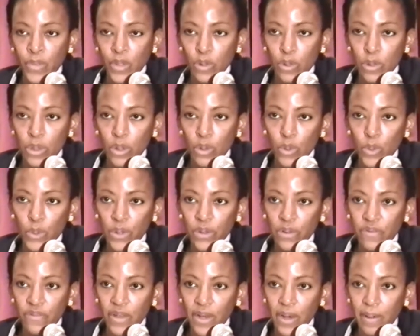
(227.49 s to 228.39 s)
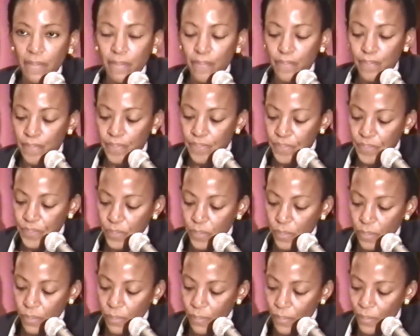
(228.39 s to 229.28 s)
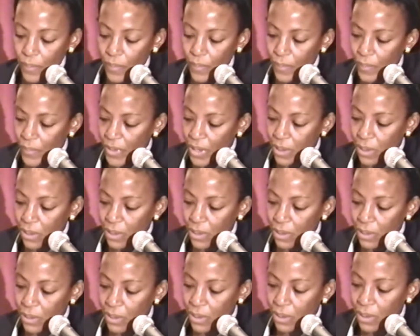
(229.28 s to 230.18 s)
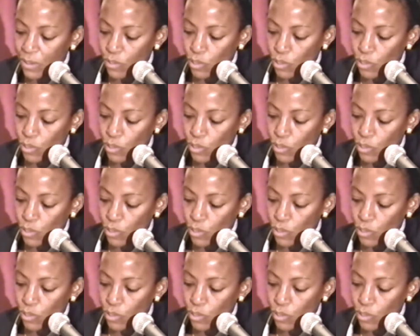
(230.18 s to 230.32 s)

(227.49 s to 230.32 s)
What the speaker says: So that it